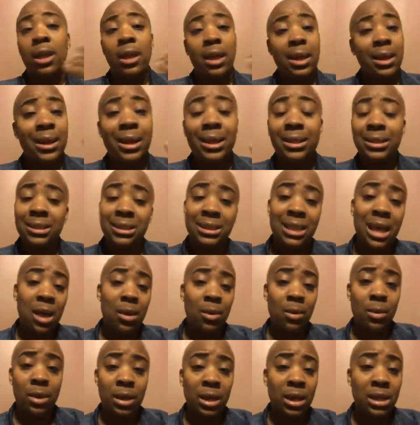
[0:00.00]
and that's just
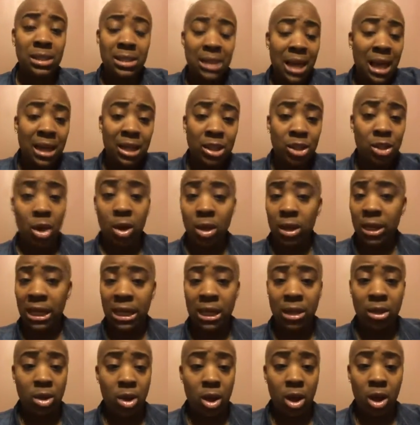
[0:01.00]
how it's like a dog
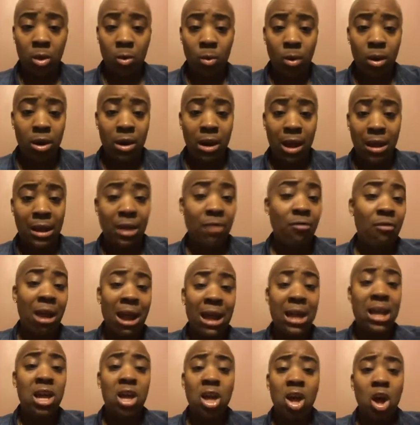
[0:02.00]
eat dog world out here
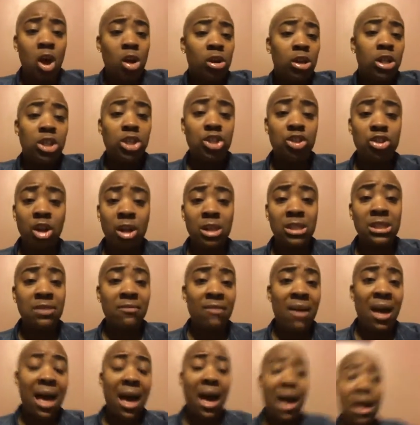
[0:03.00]
right only the strong
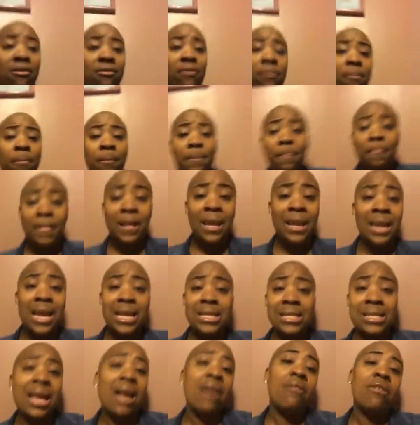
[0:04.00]
survive and
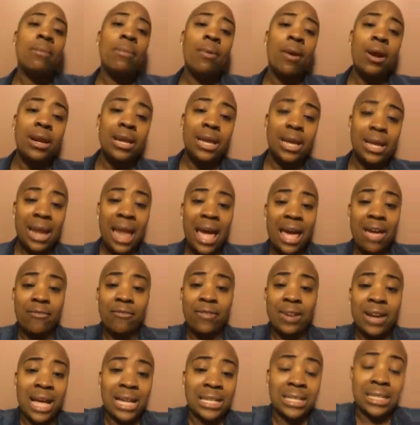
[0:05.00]
that's not every part of your life
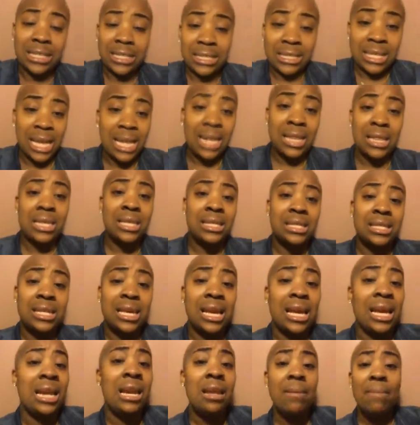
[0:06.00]
and i just say this
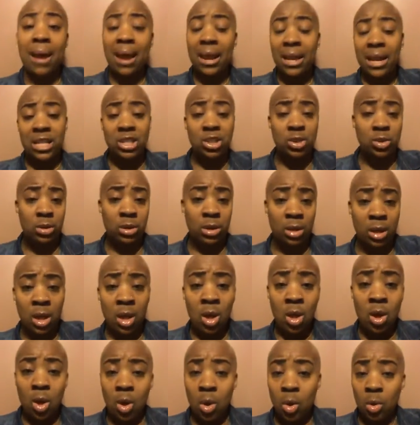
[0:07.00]
to anybody that's on the
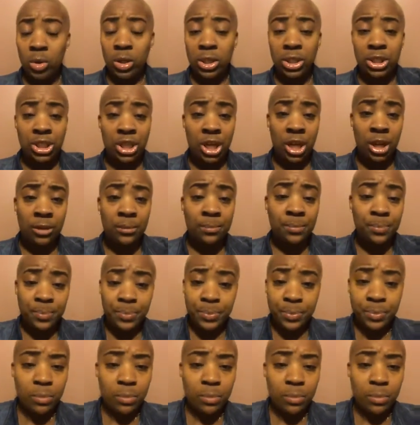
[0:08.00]
on the show